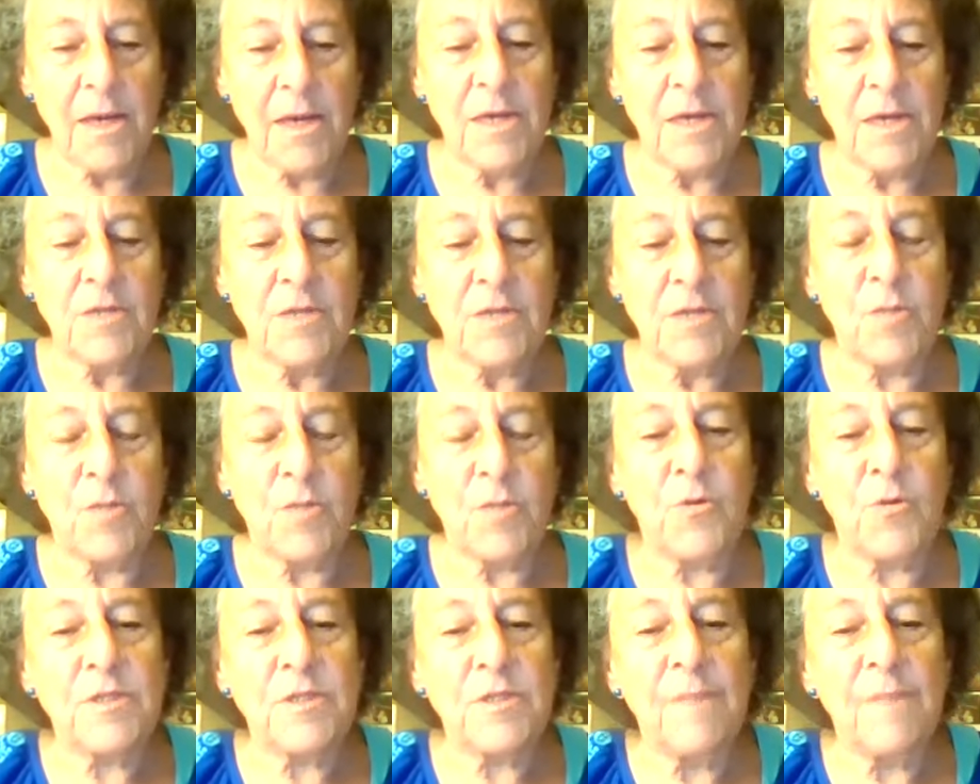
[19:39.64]
to
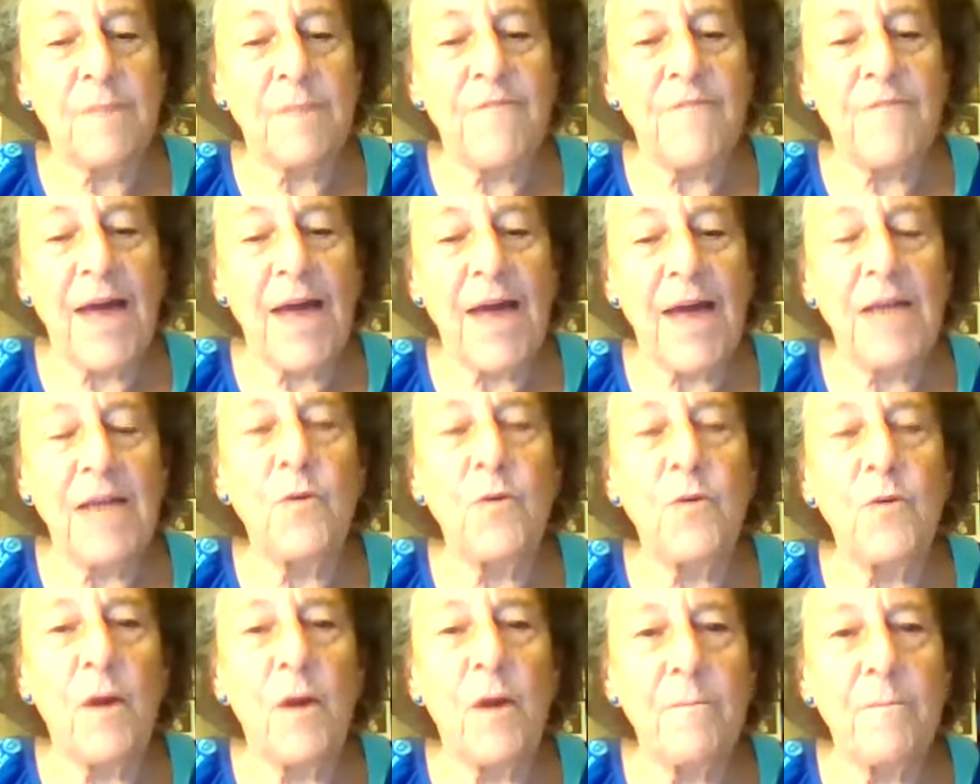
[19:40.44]
put some value
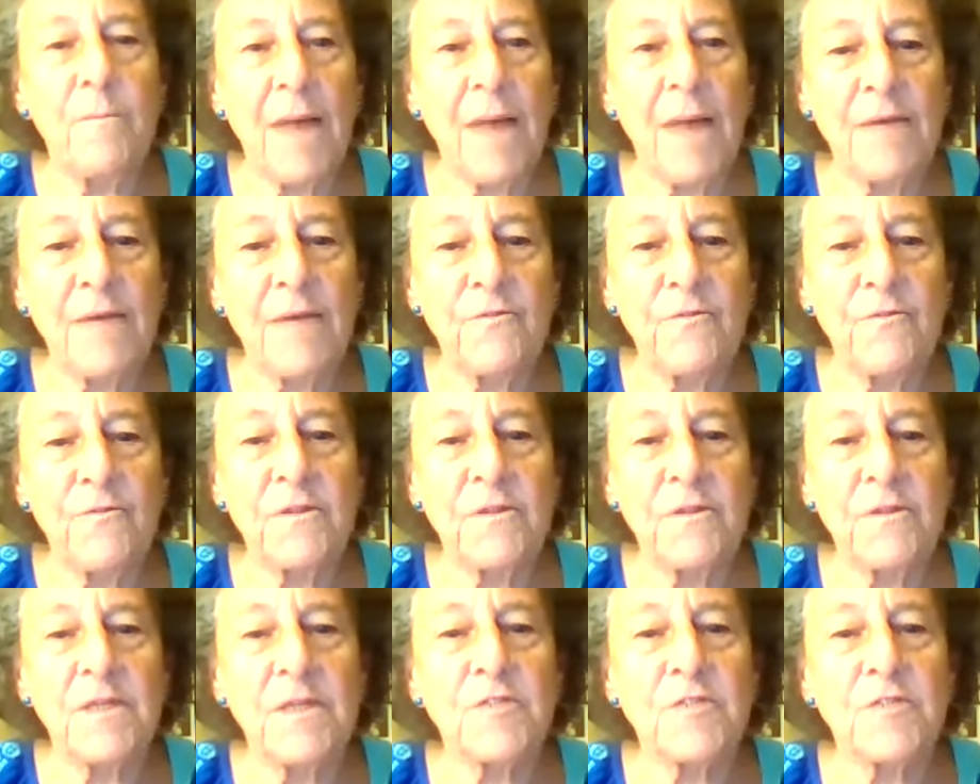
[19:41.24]
on
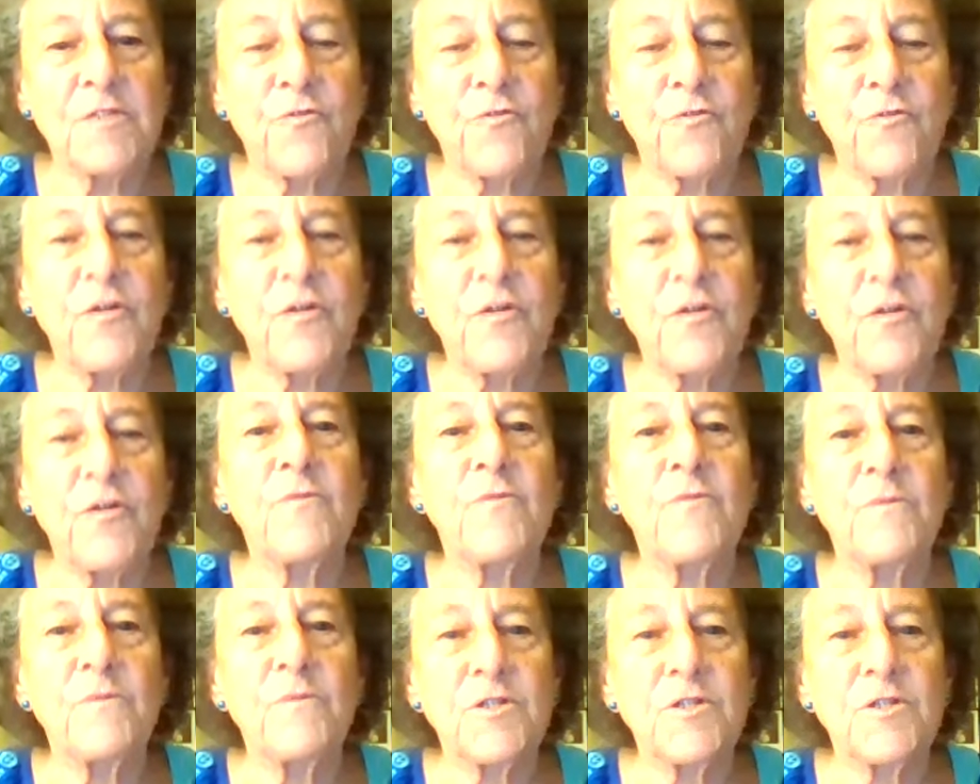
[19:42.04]
mindfulness, freedom from
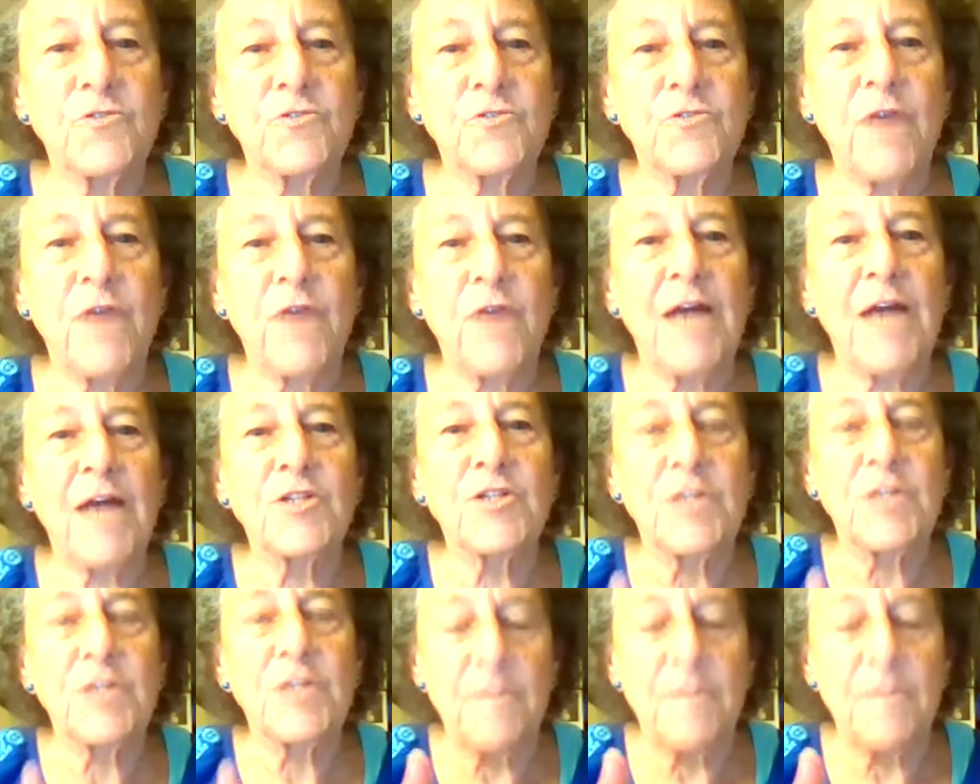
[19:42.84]

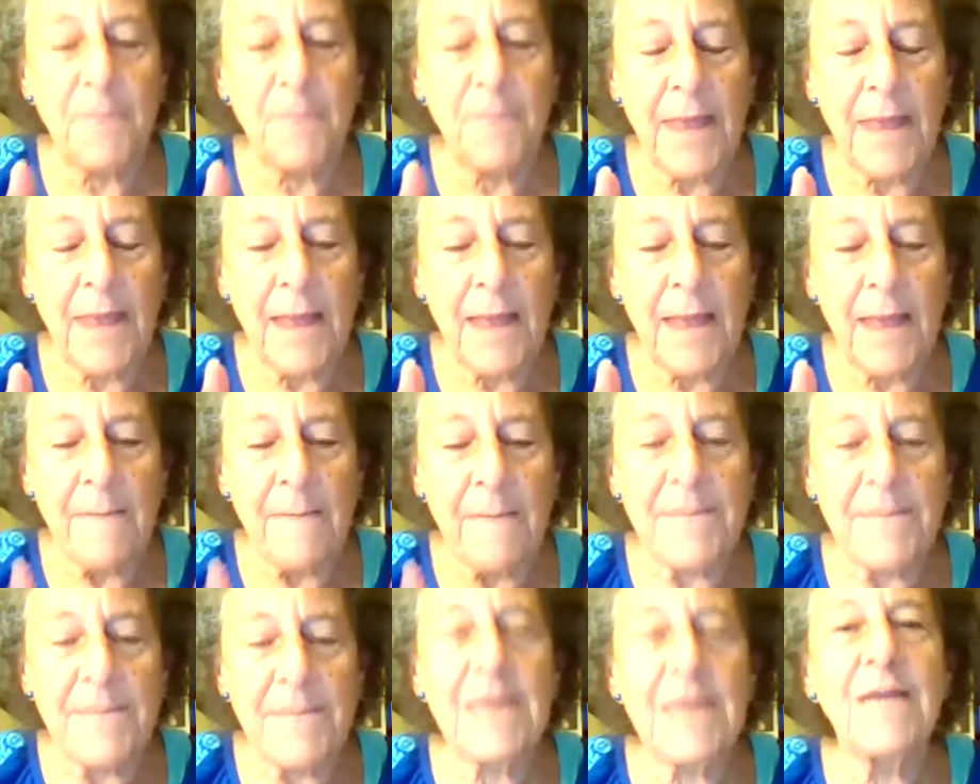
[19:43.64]
distraction,
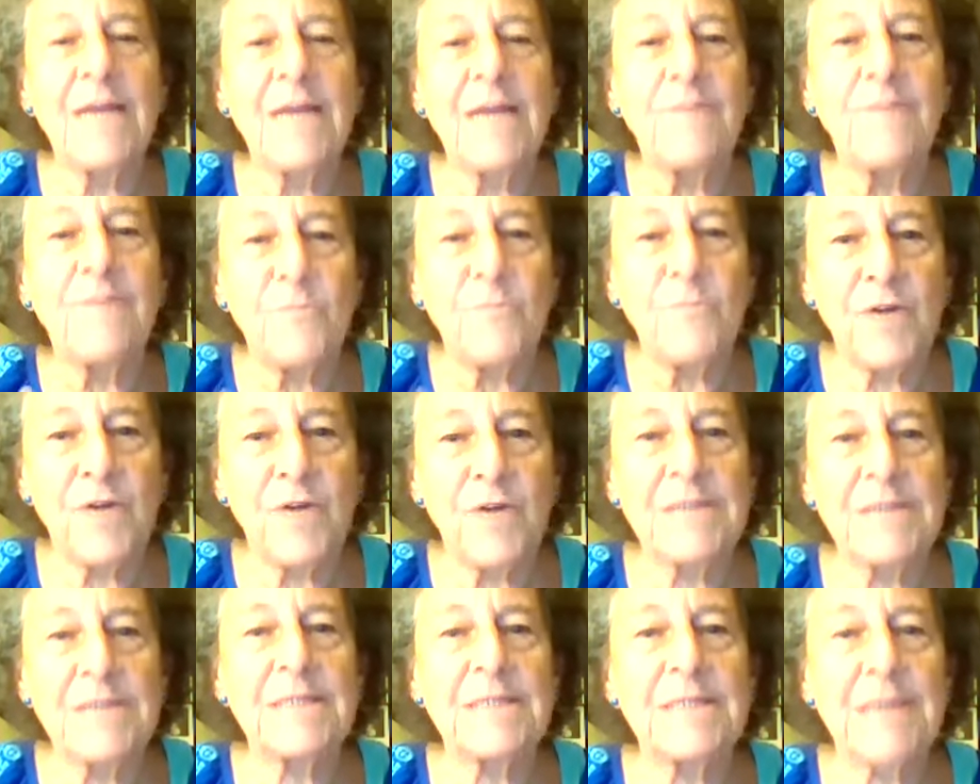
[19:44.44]
being in the
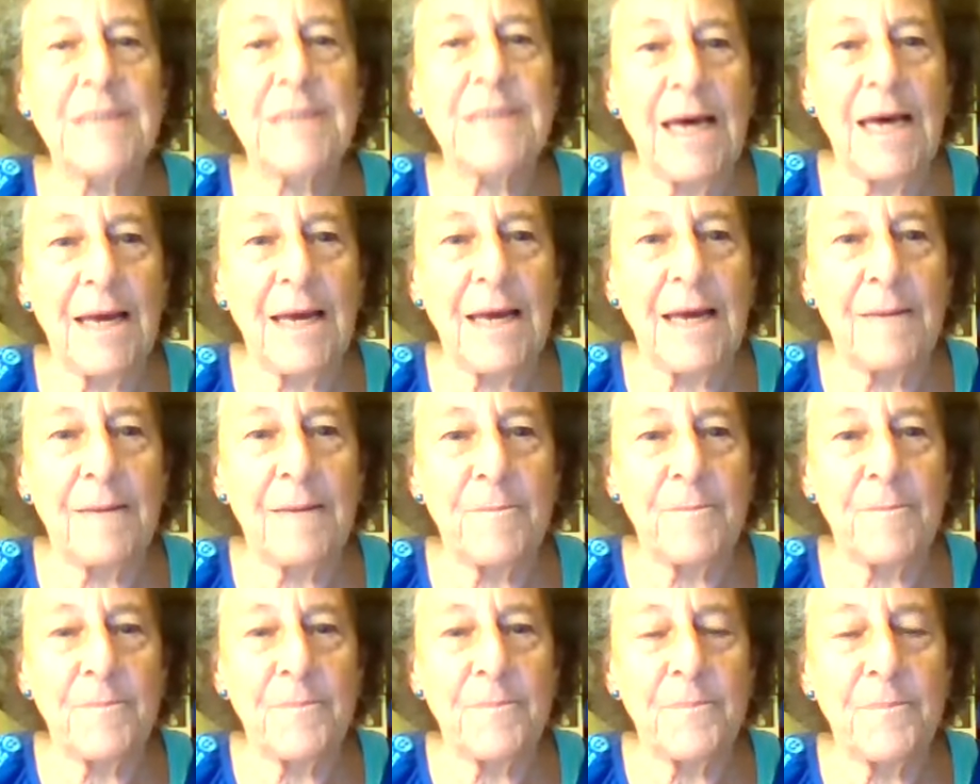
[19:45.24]
present time,
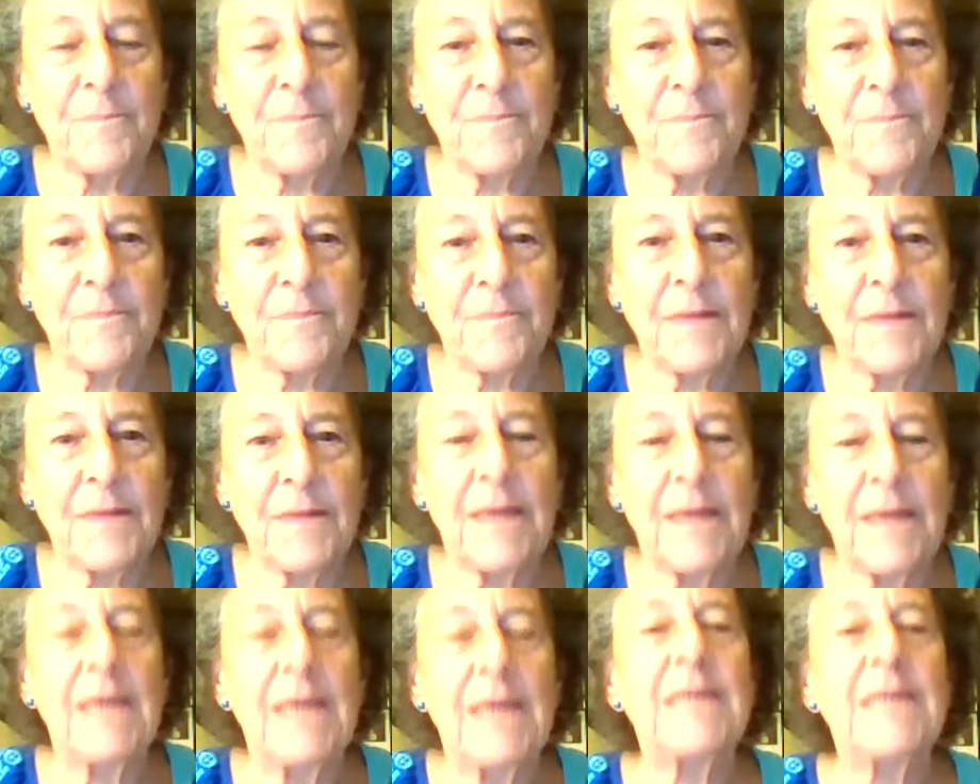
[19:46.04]

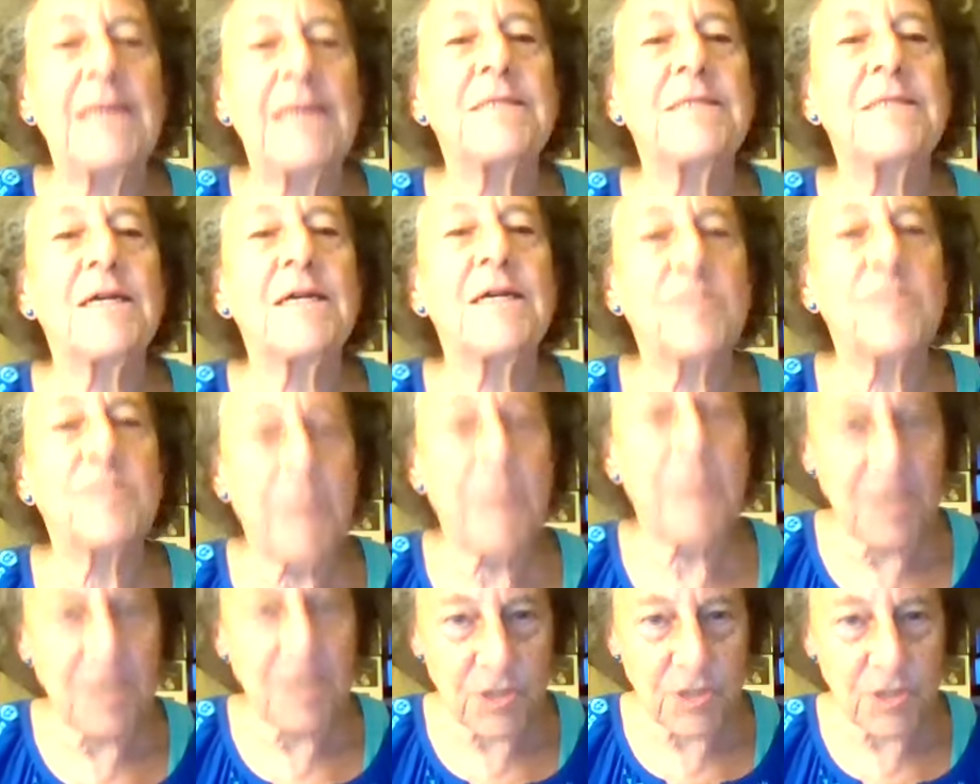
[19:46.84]
it takes
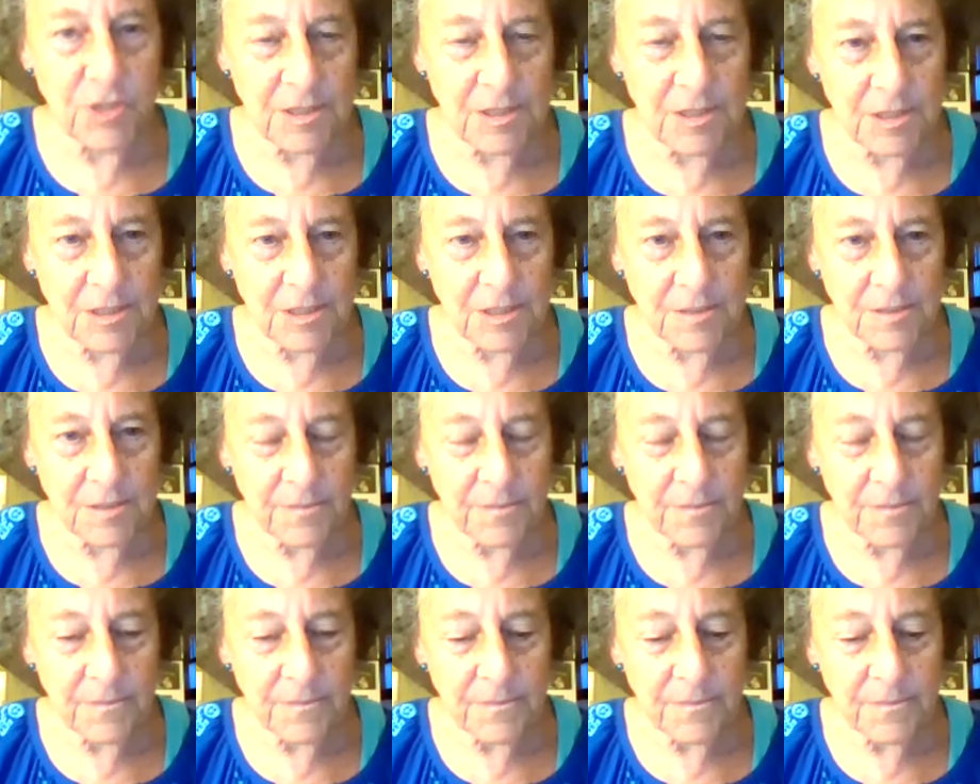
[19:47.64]
patience,
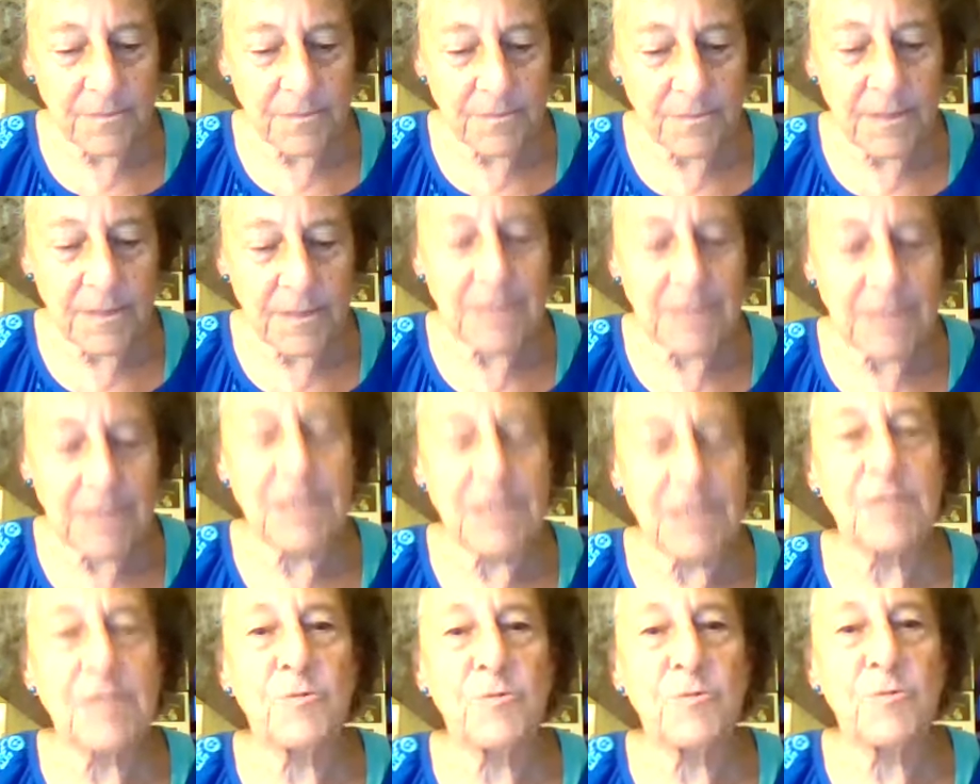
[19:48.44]
it takes
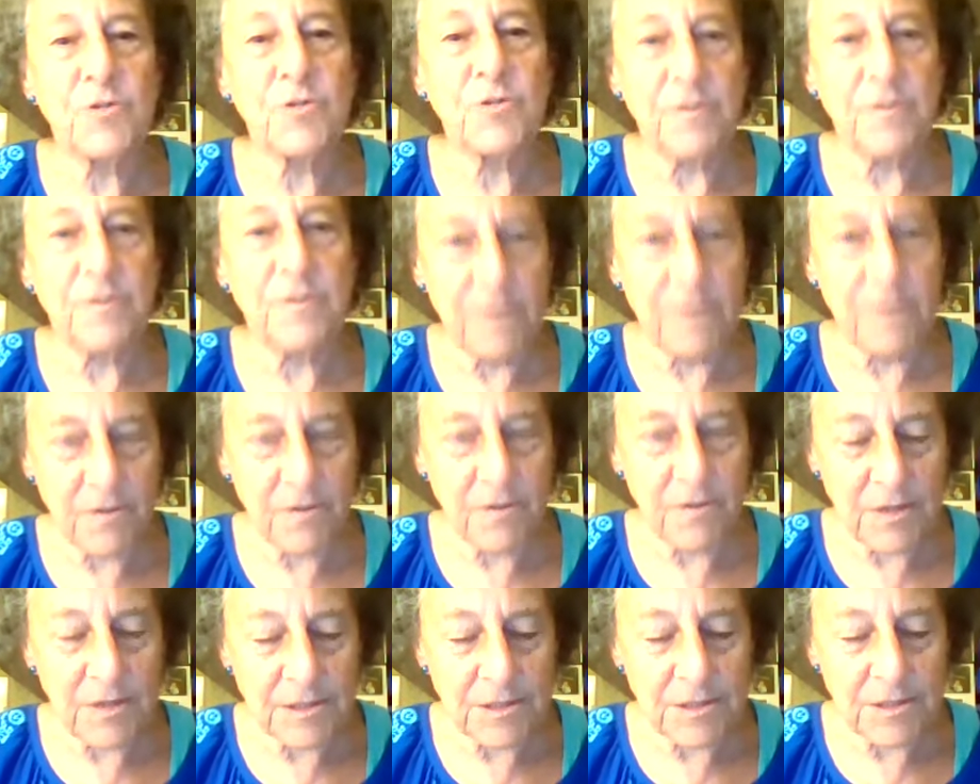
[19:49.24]

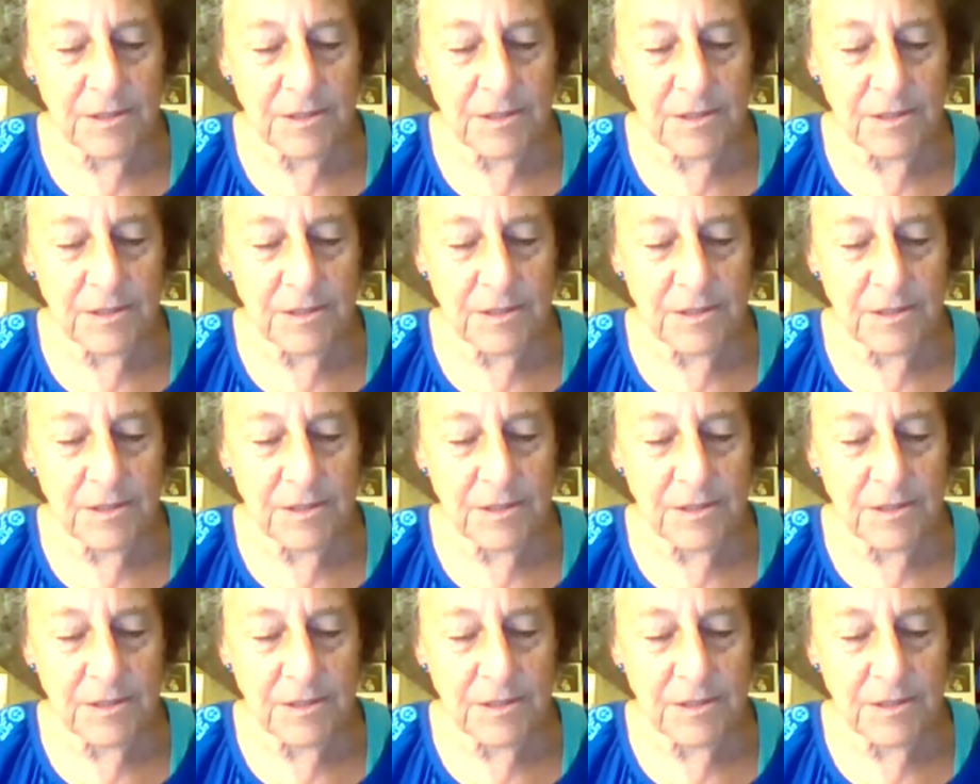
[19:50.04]
perseverance,